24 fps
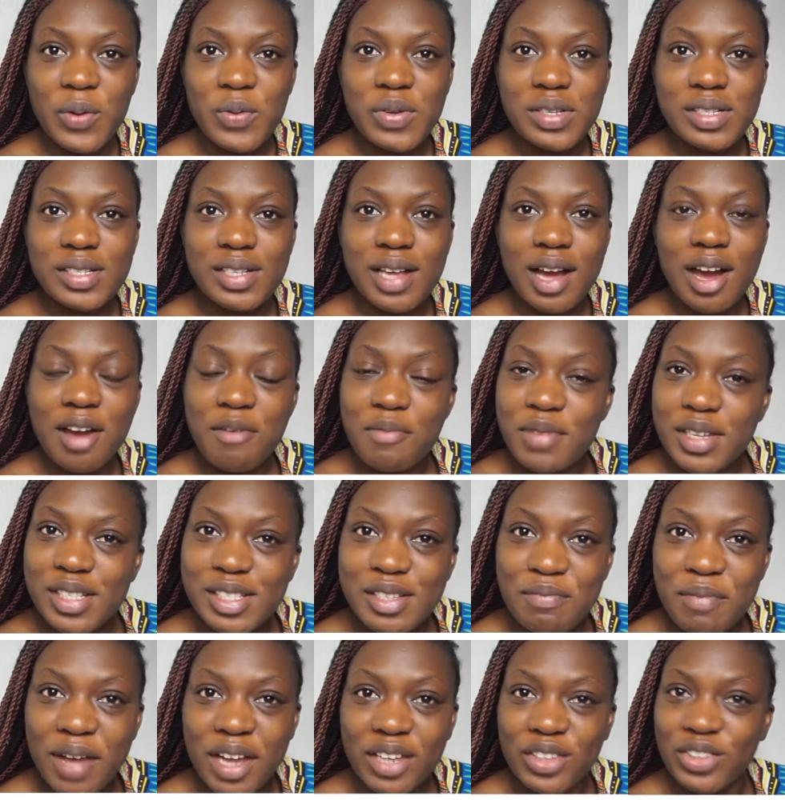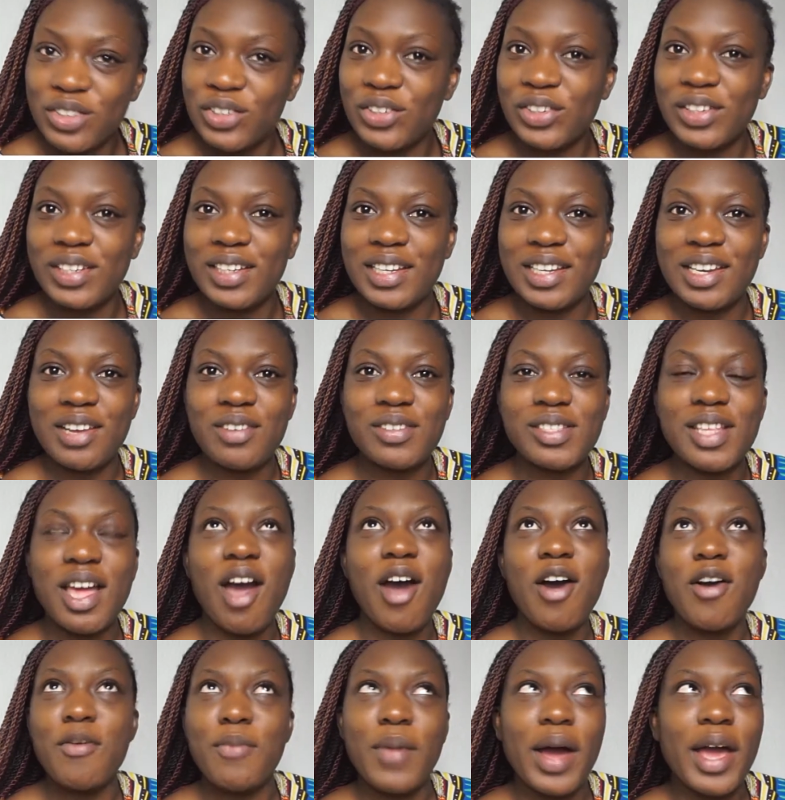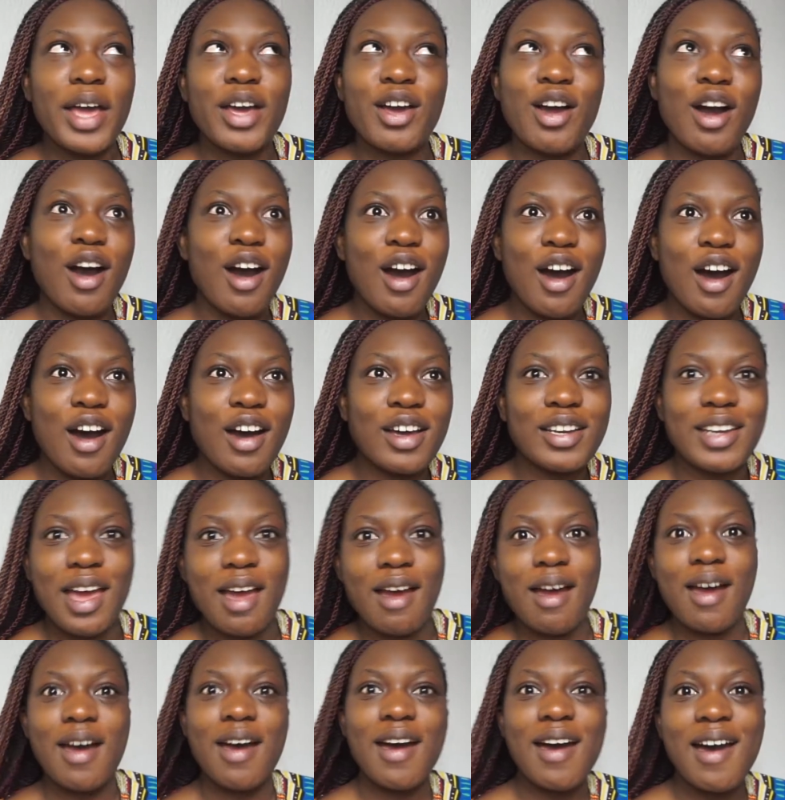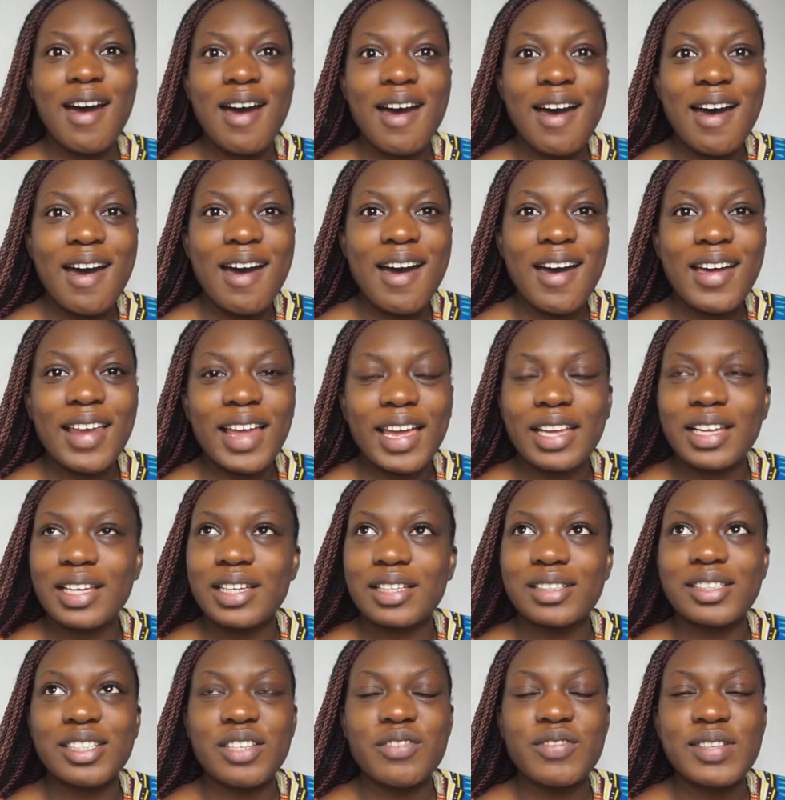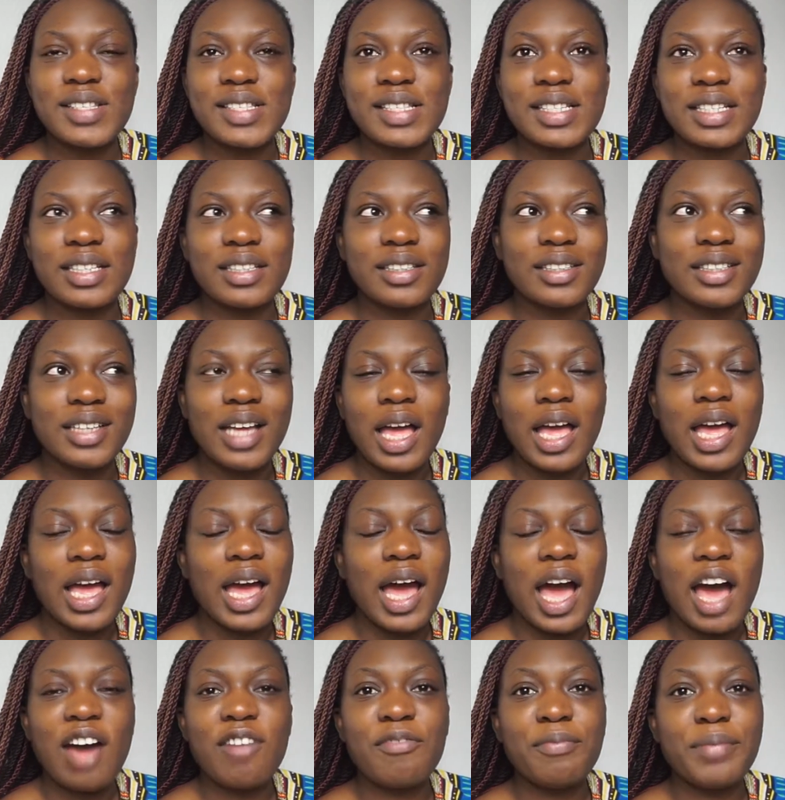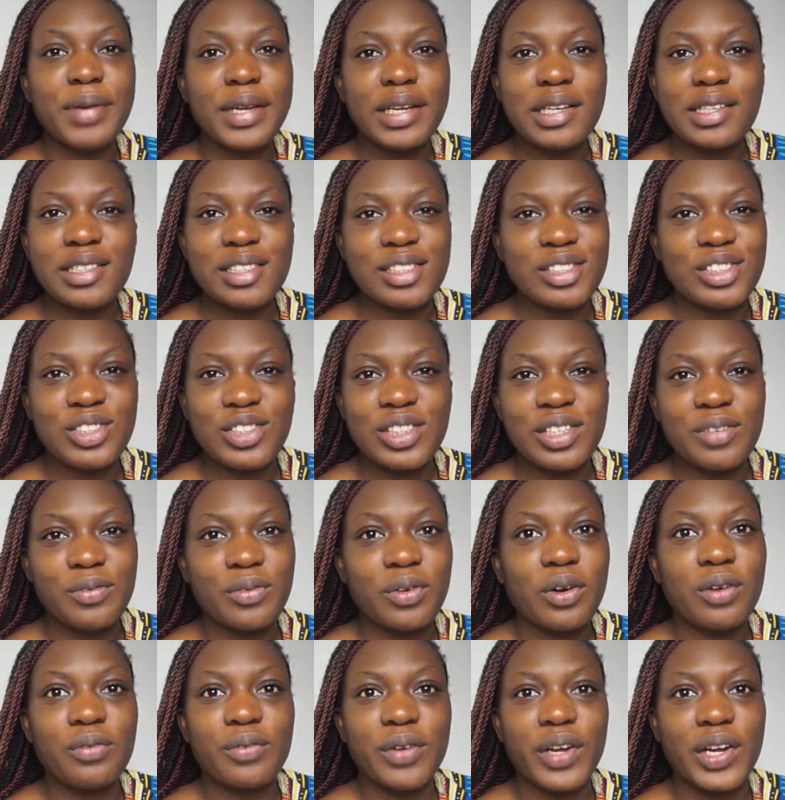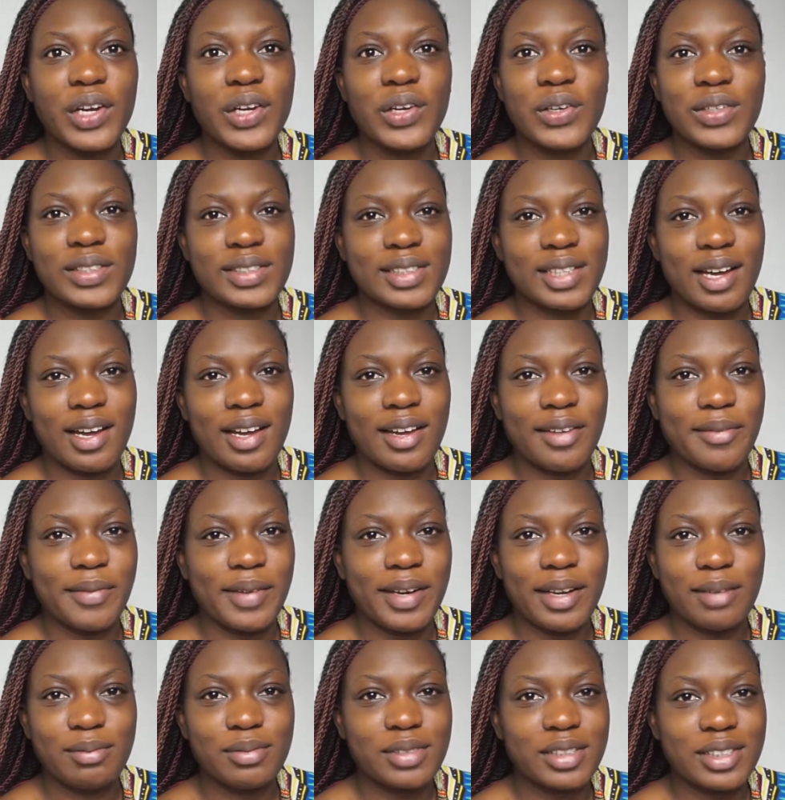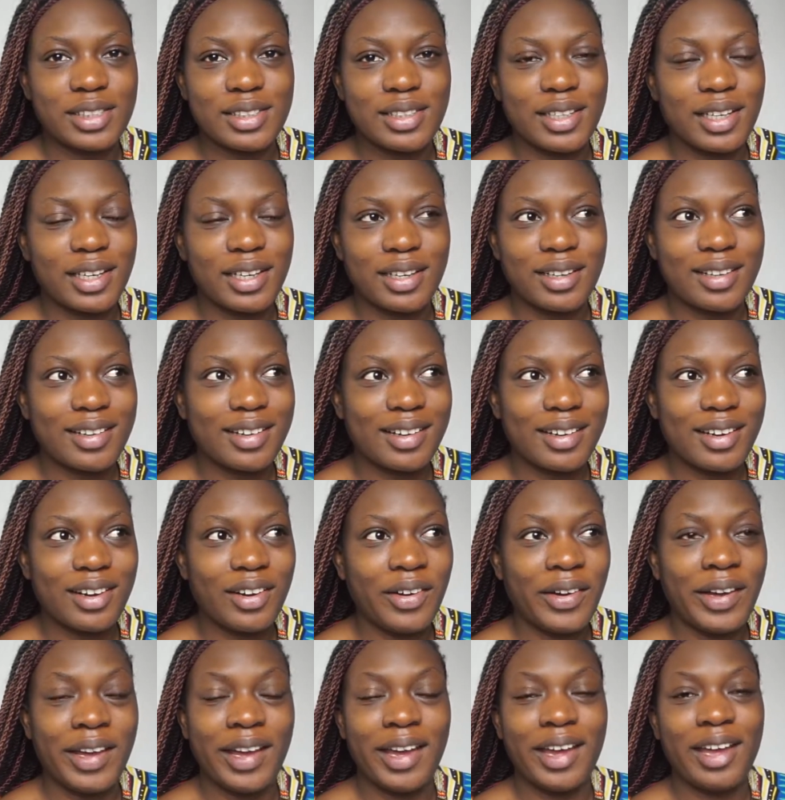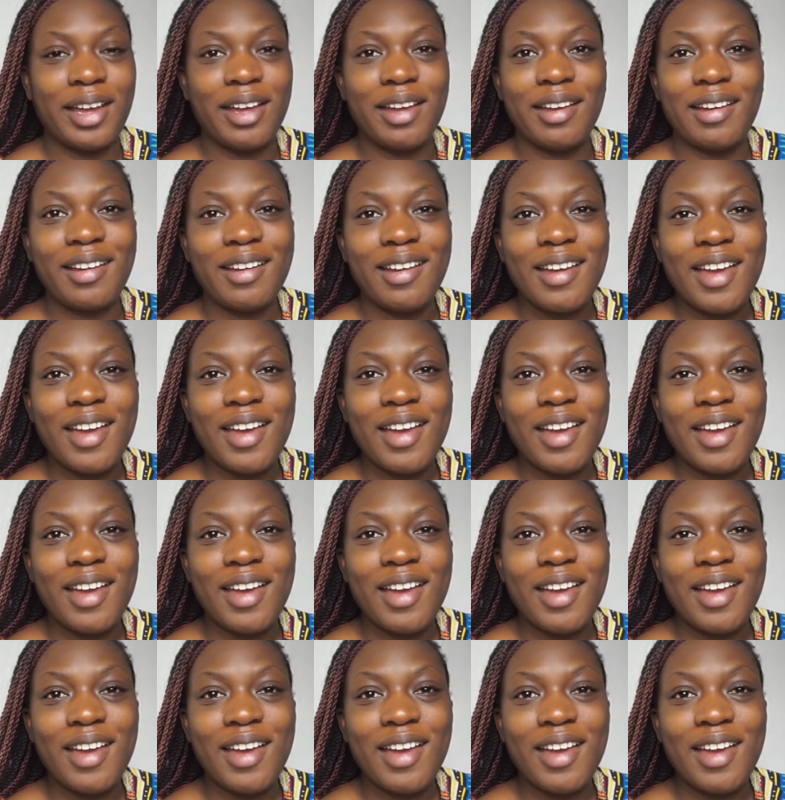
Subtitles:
was coming to my uni, and I was like, oh my god, like, seriously, I've been in this uni for a very long time, and I'm just like, okay,